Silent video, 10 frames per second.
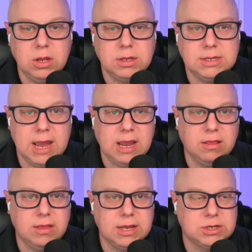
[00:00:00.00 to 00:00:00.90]
take
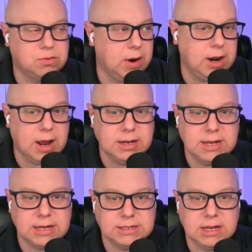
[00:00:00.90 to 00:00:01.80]
this radon
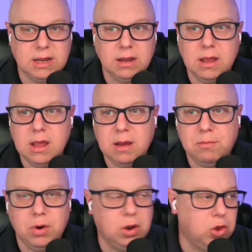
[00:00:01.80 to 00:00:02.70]
testing,
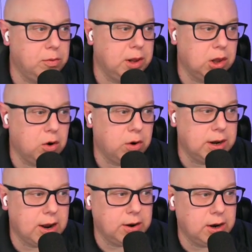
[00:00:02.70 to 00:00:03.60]
put it a little bit lower
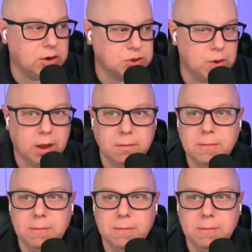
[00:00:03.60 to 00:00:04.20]
down here as well.